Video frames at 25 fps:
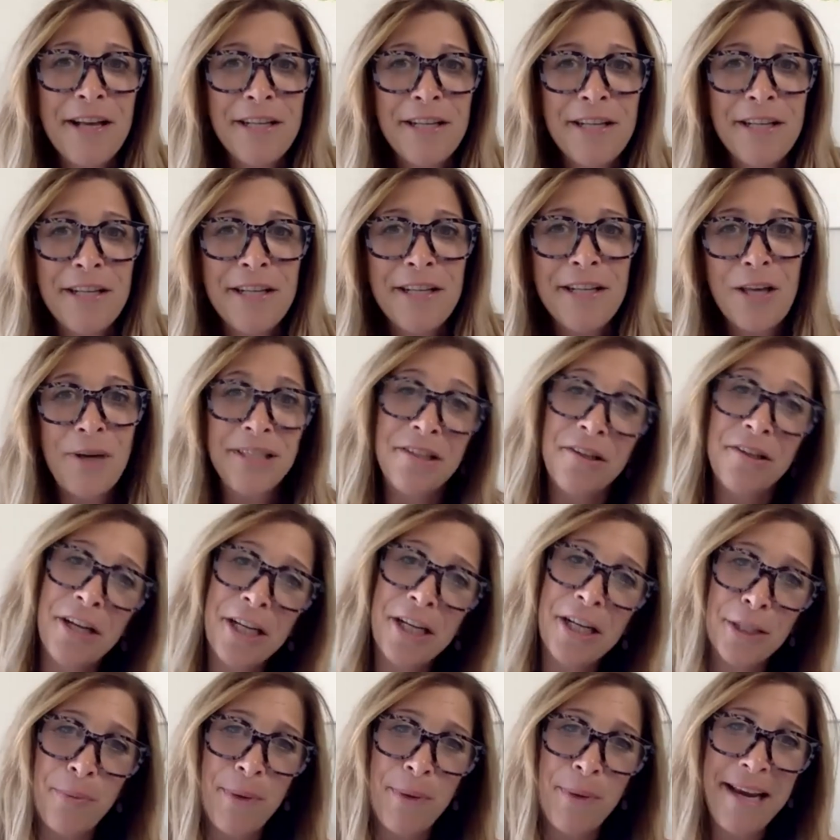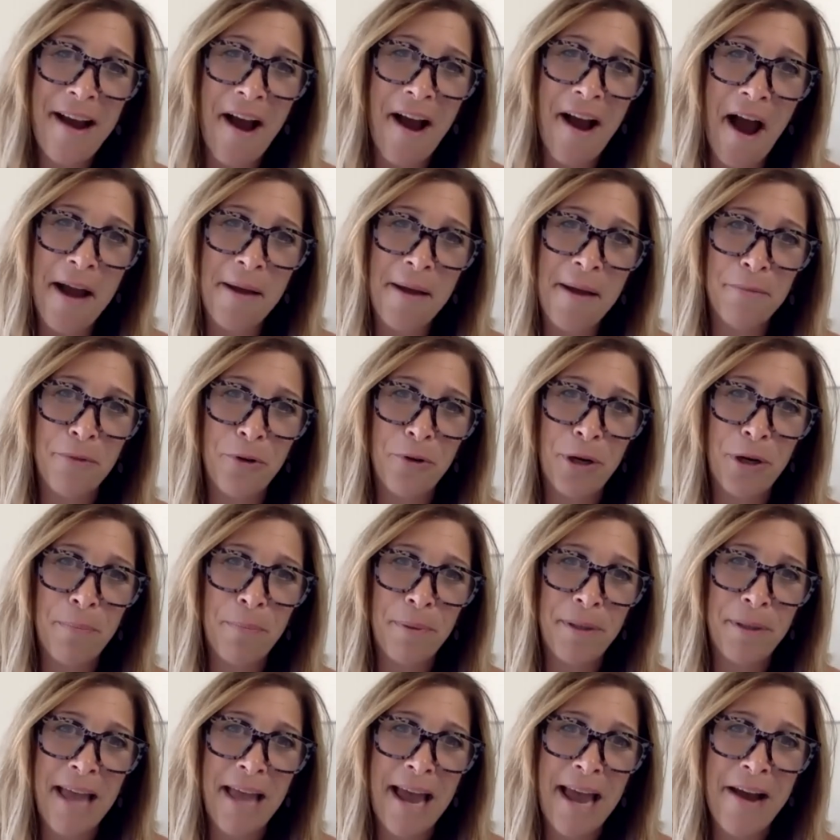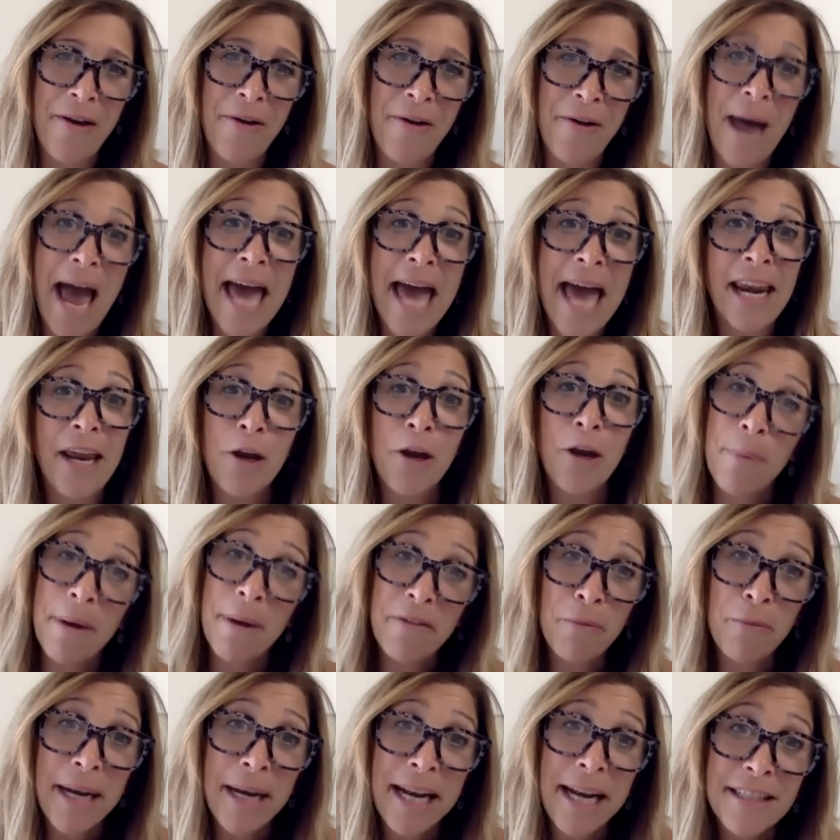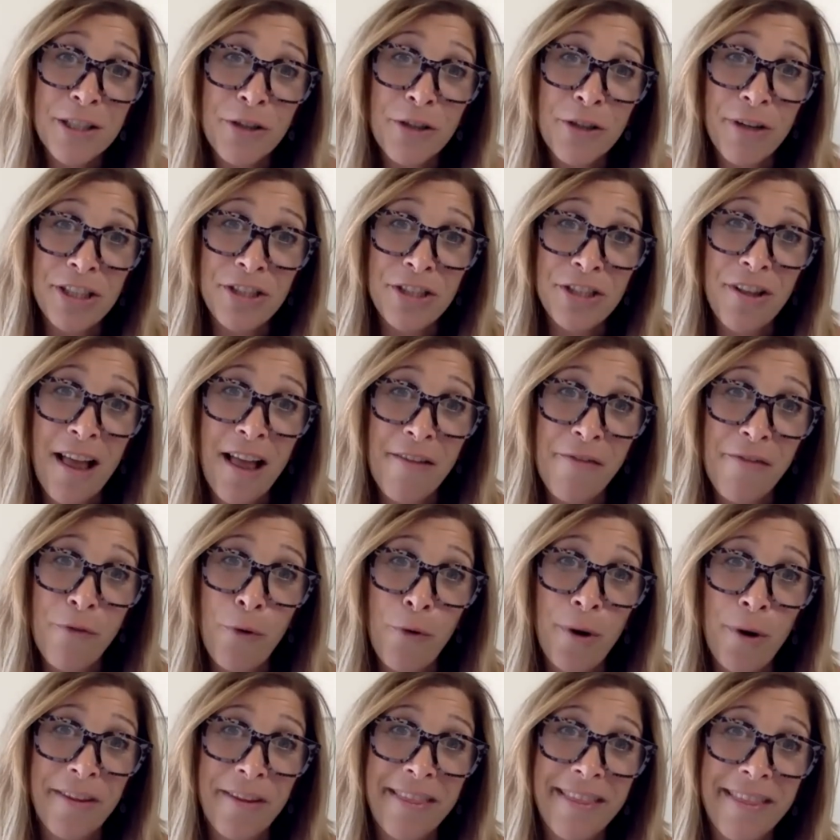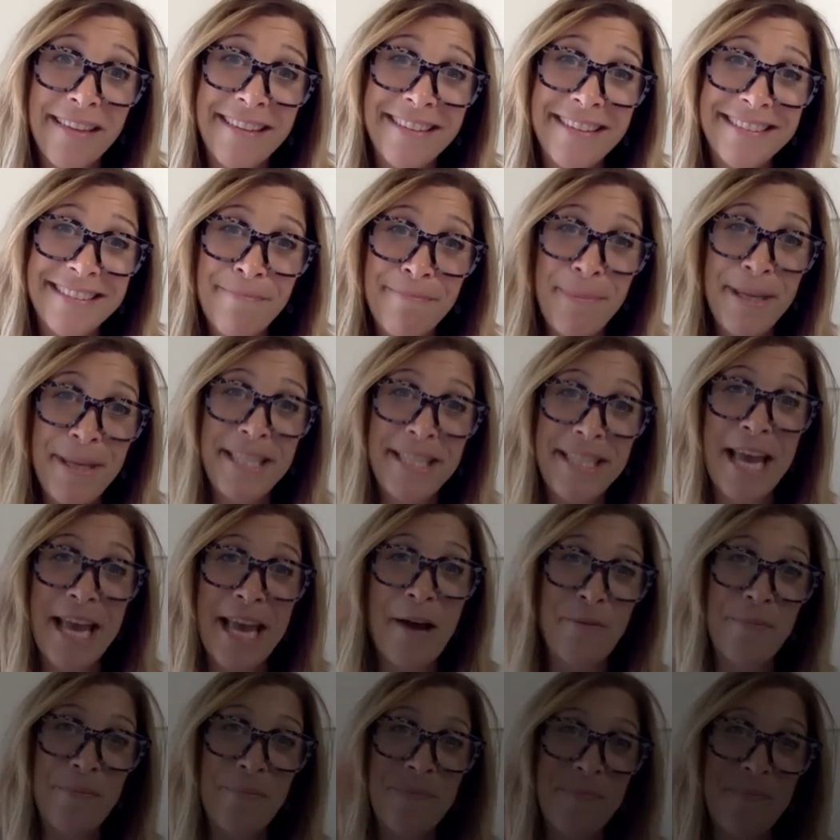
So until next week, I'm Lori Plow, and I hope everybody has a great July 4th. Peace out.